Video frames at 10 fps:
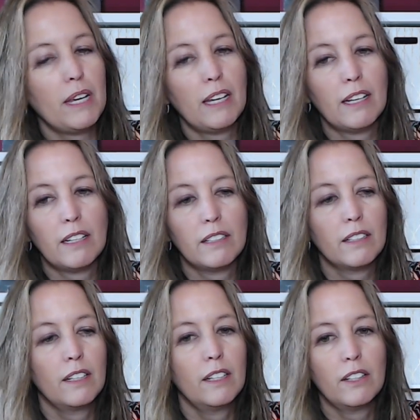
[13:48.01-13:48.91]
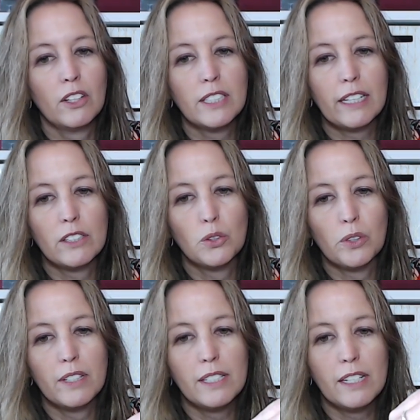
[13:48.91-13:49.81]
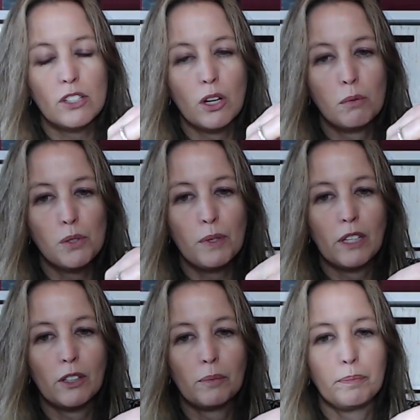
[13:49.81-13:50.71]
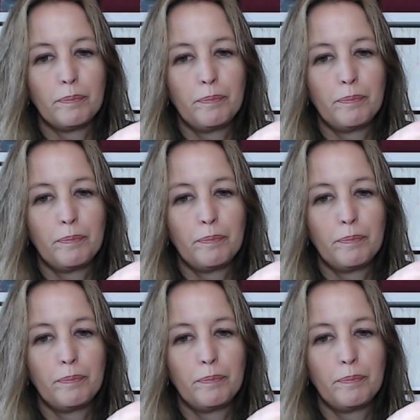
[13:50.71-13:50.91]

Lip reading: and looks like a door that says Home Sweet Home.